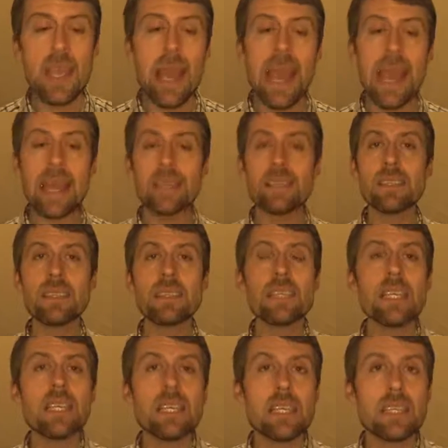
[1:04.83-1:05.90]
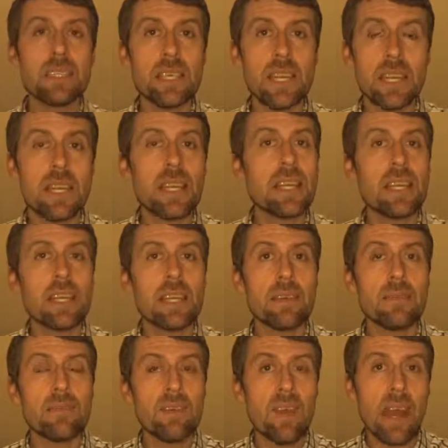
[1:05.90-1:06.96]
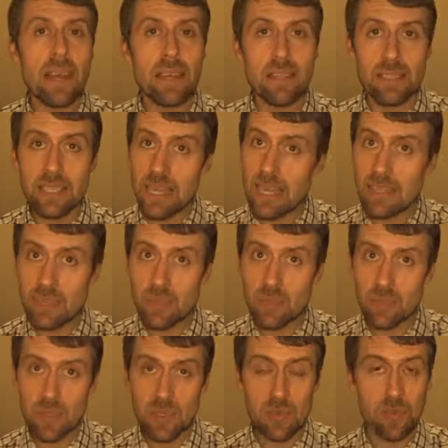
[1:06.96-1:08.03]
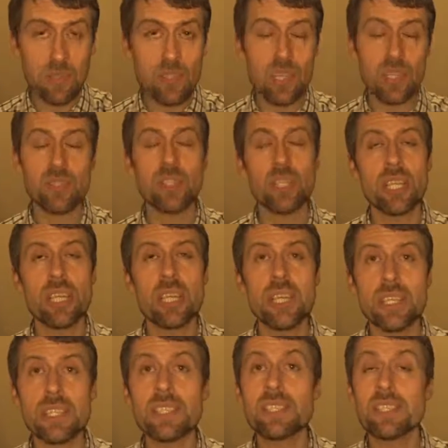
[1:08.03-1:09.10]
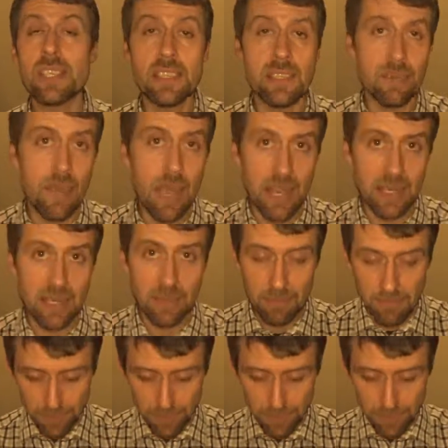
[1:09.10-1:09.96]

and the final customer, which actually is the demand.